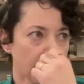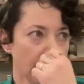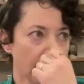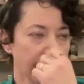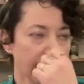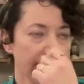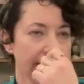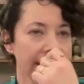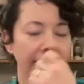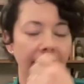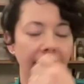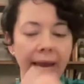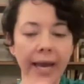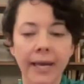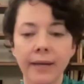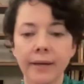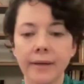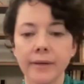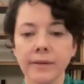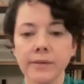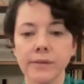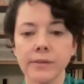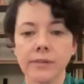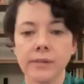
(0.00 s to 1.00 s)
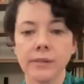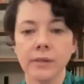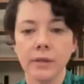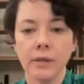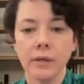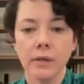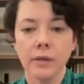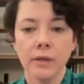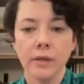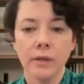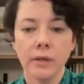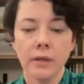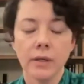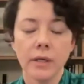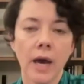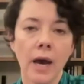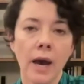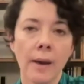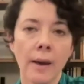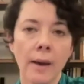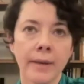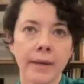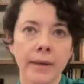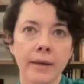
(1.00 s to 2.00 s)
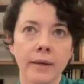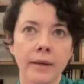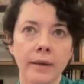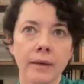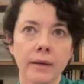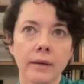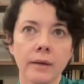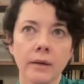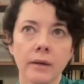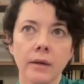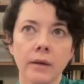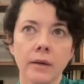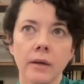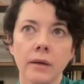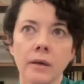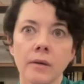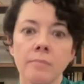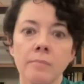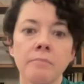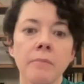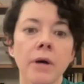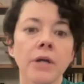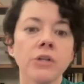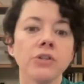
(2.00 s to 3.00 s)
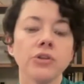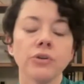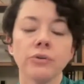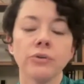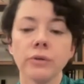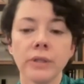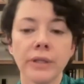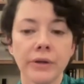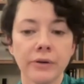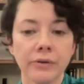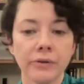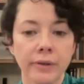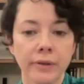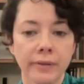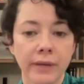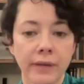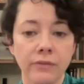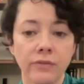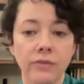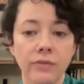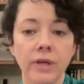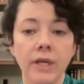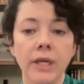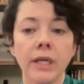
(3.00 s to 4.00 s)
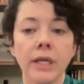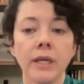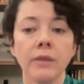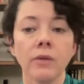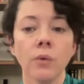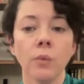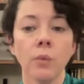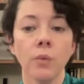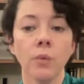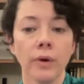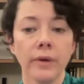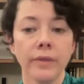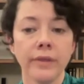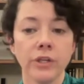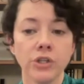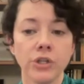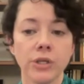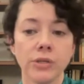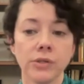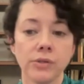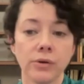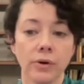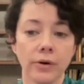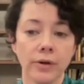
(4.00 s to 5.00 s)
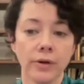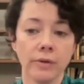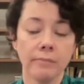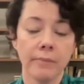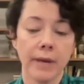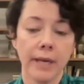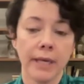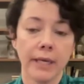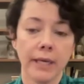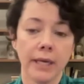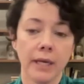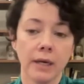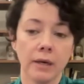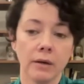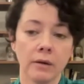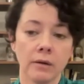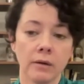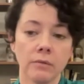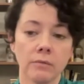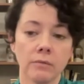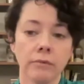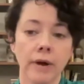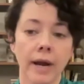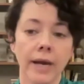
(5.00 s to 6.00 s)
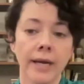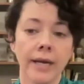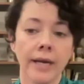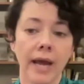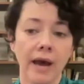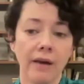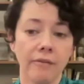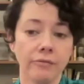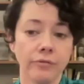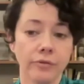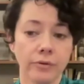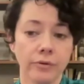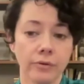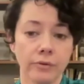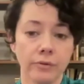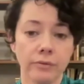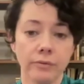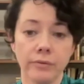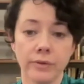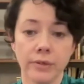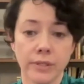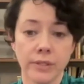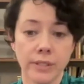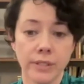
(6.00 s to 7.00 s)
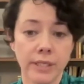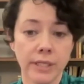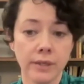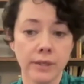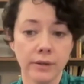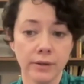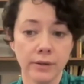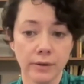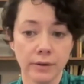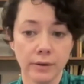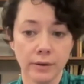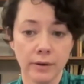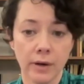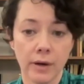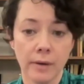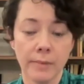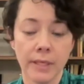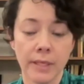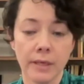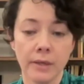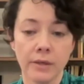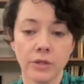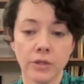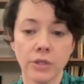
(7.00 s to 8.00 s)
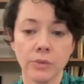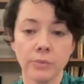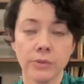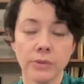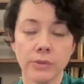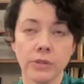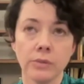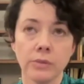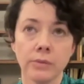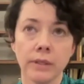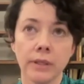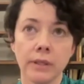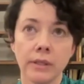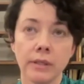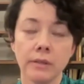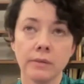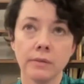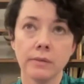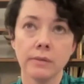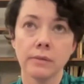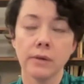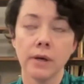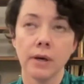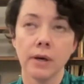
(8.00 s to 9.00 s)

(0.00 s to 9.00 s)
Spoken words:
the nanas coming much earlier than they did in the work that she started making right after the tear. I mean, she was doing these